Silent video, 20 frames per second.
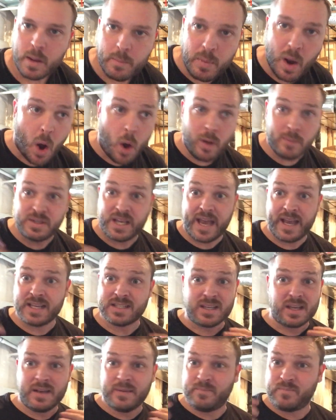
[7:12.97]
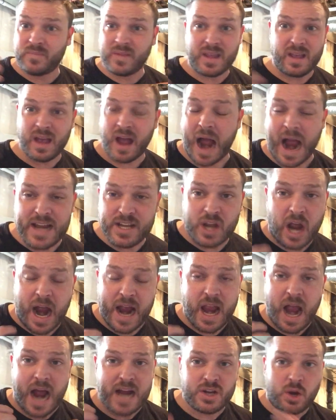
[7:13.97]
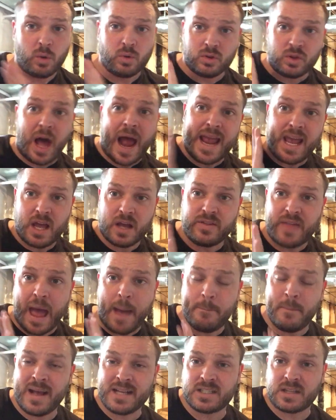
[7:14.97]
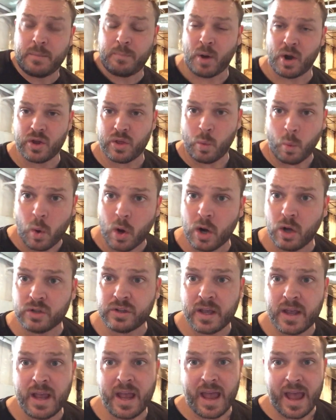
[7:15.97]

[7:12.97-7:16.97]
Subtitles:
But all I'm saying is I don't like that messed up part of the world.